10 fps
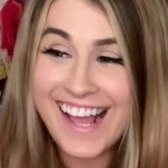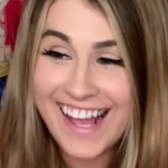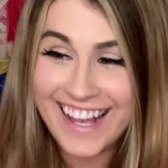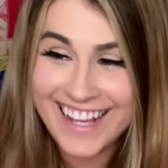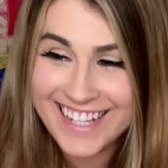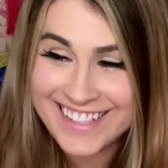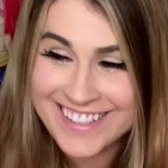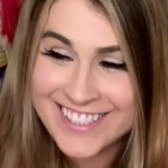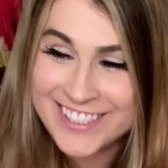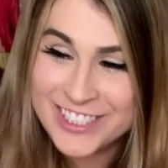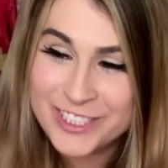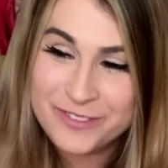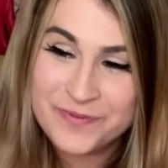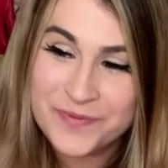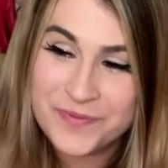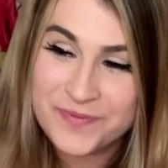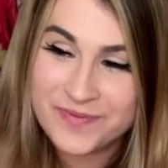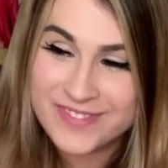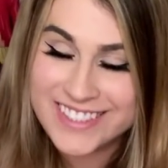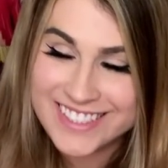
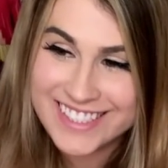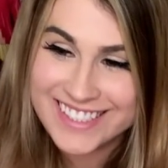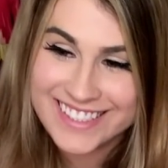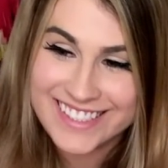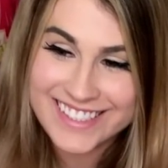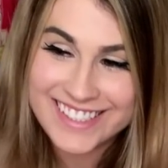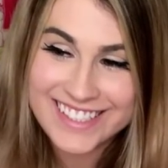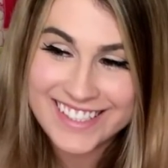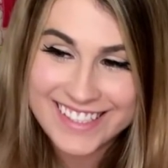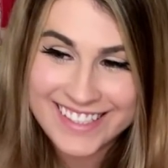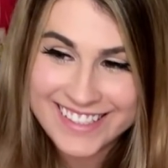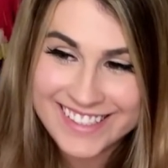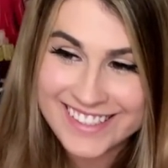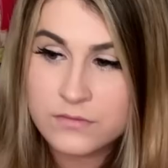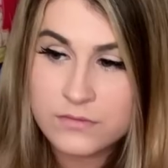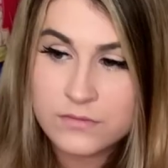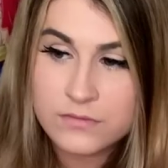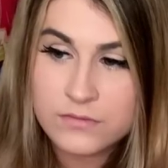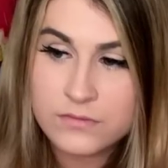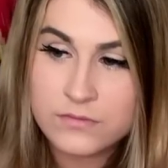
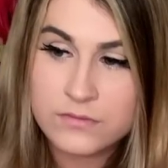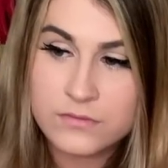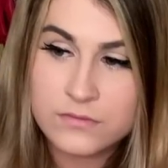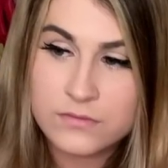Nobody speaks.